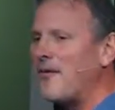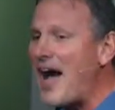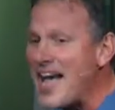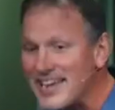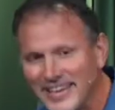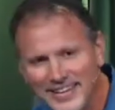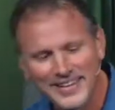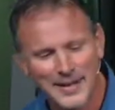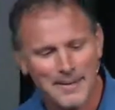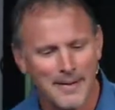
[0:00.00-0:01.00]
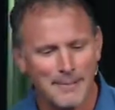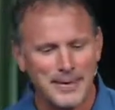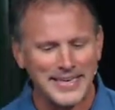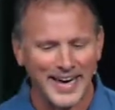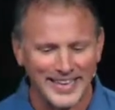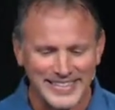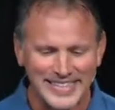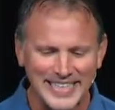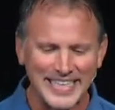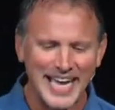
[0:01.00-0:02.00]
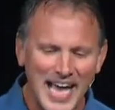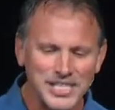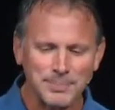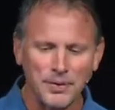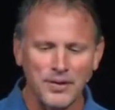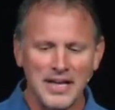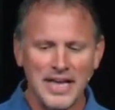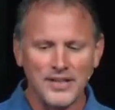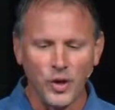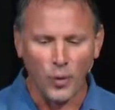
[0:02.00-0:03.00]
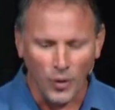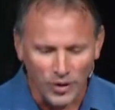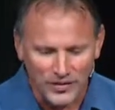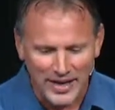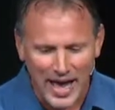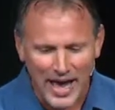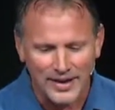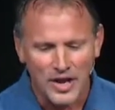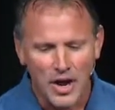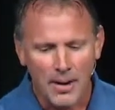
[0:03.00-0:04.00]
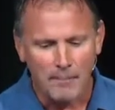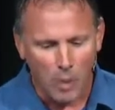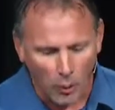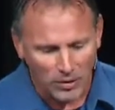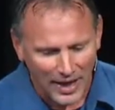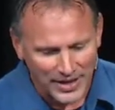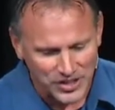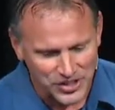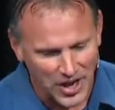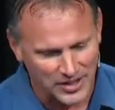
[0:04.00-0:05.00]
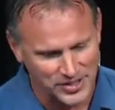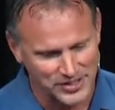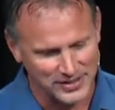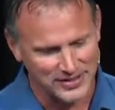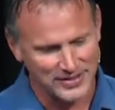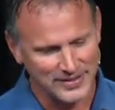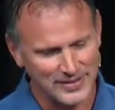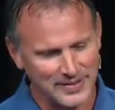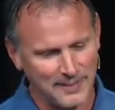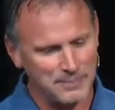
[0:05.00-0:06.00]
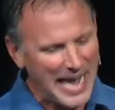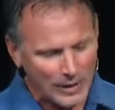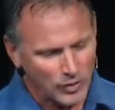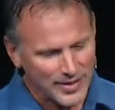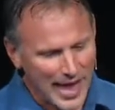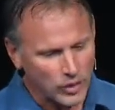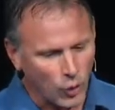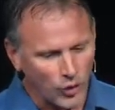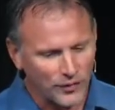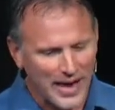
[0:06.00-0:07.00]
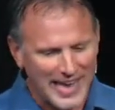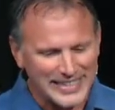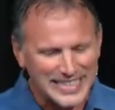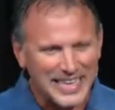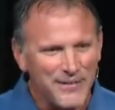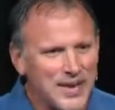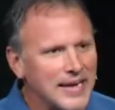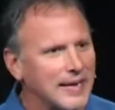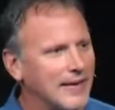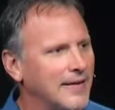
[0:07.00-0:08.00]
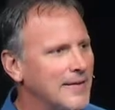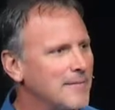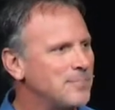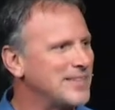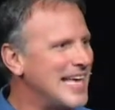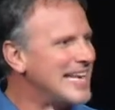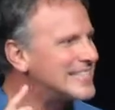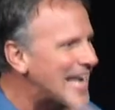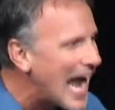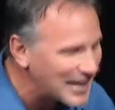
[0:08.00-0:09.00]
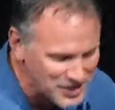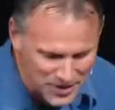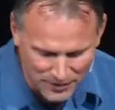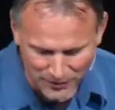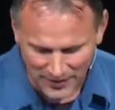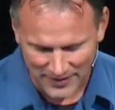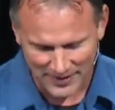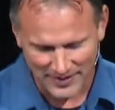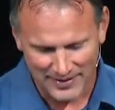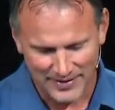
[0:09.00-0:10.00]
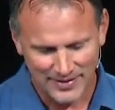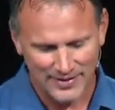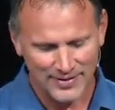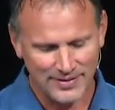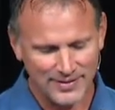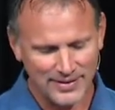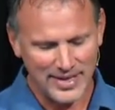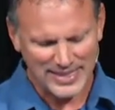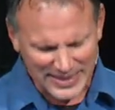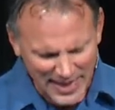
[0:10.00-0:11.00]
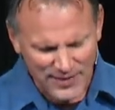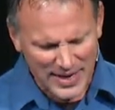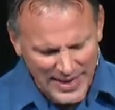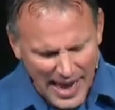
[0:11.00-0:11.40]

Why? Because the gospel and the word of God mobilizes us. Not only that, the Word of God is living and it's active. It's living and